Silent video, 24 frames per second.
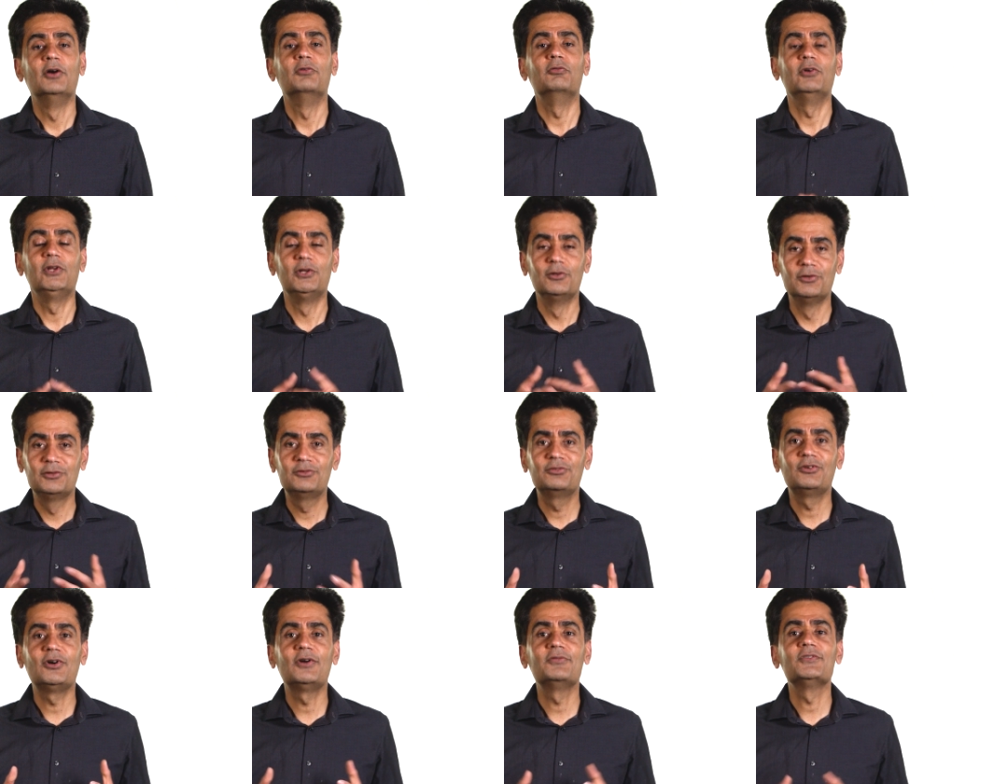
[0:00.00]
We
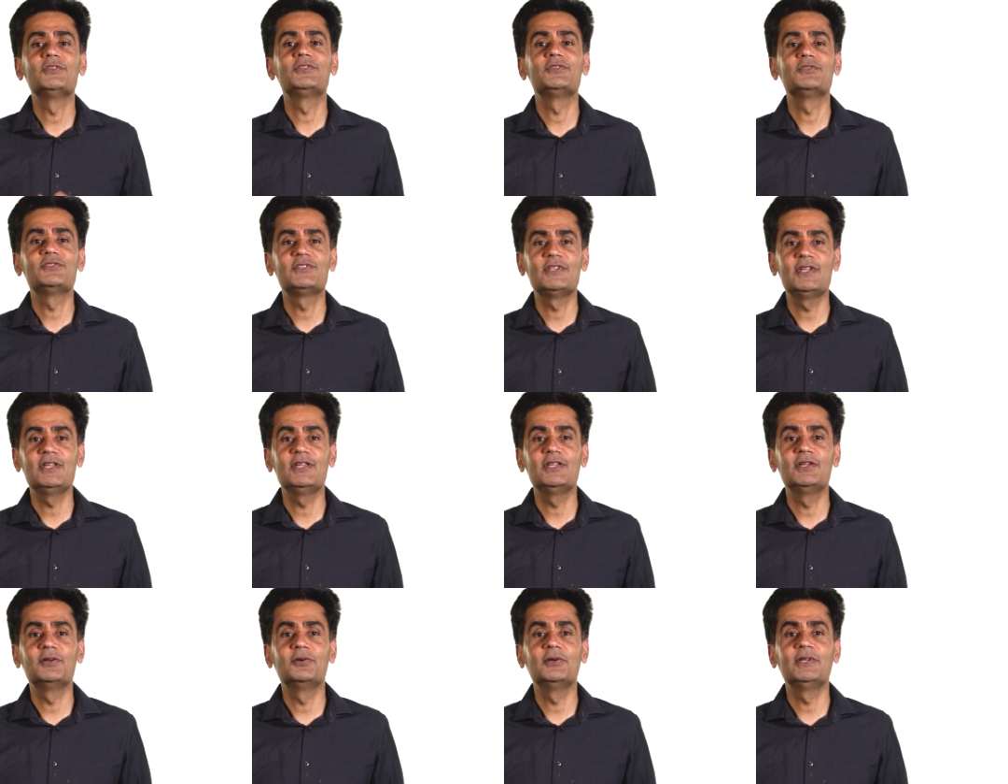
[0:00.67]
look forward to
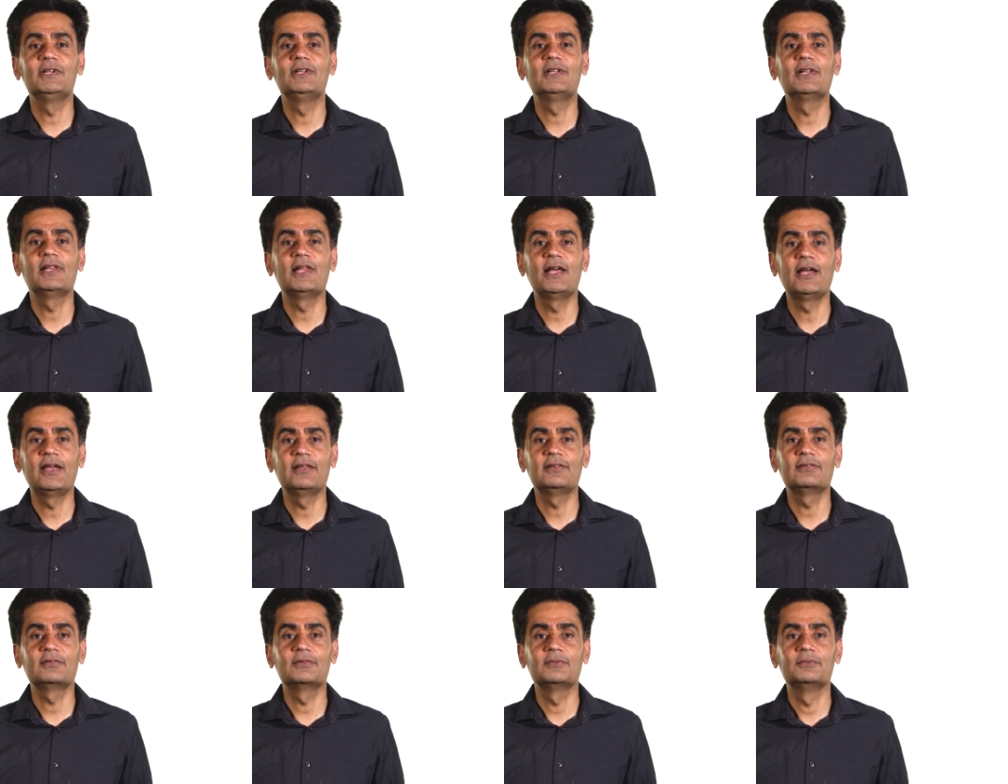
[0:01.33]
seeing you in
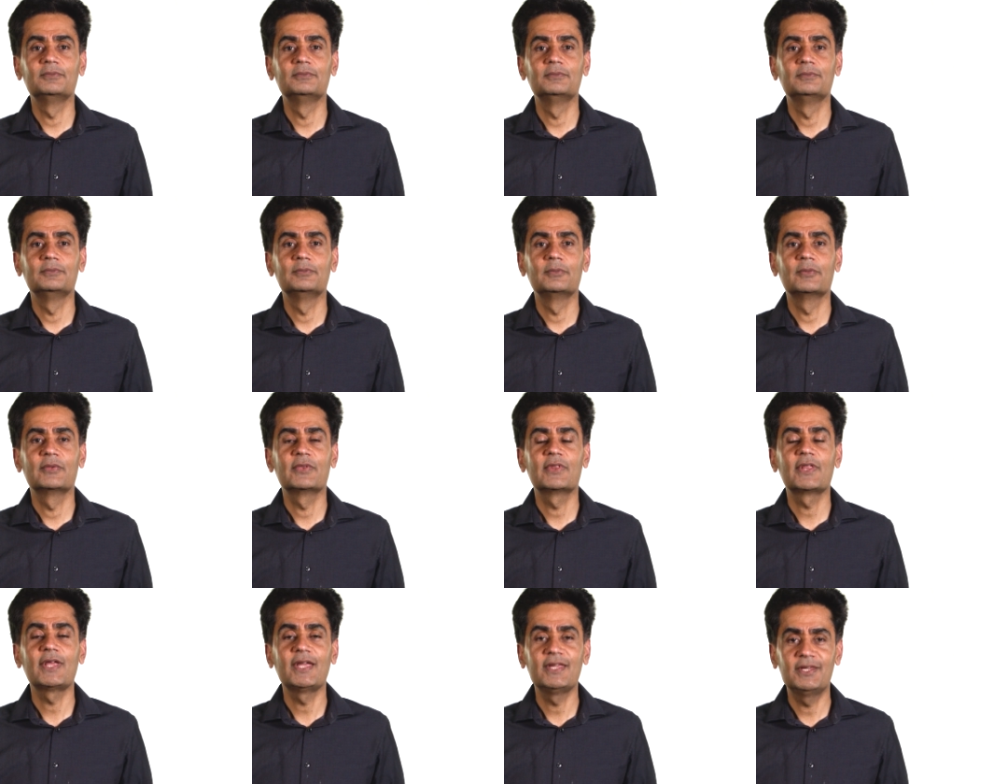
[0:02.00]
class.
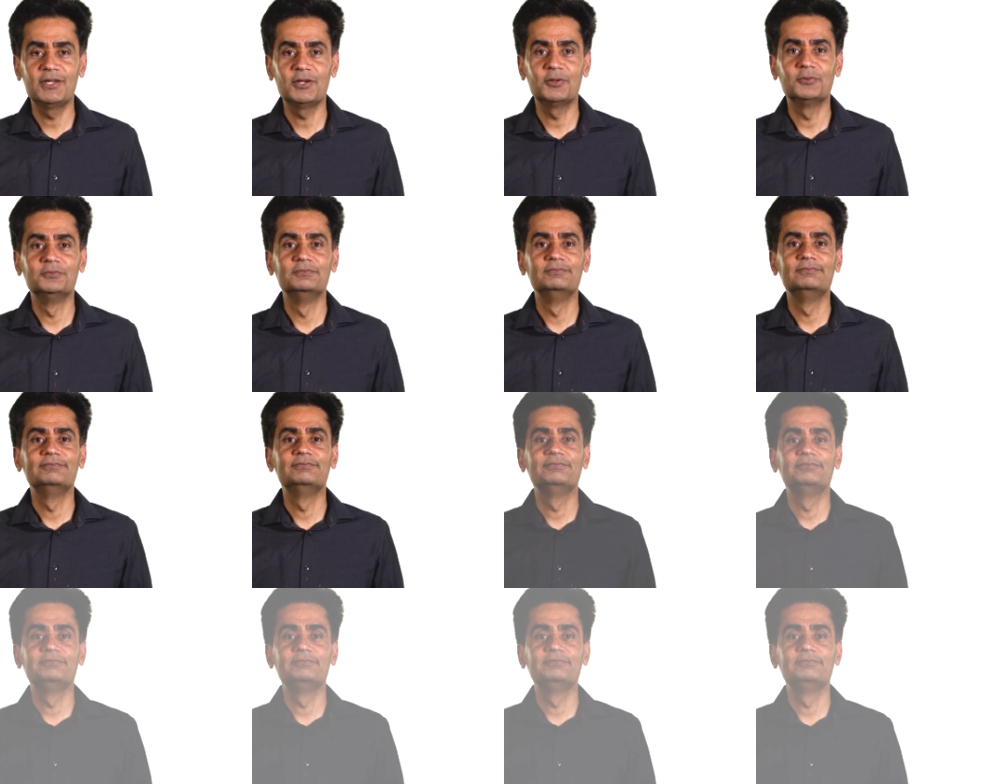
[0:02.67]
Thank you.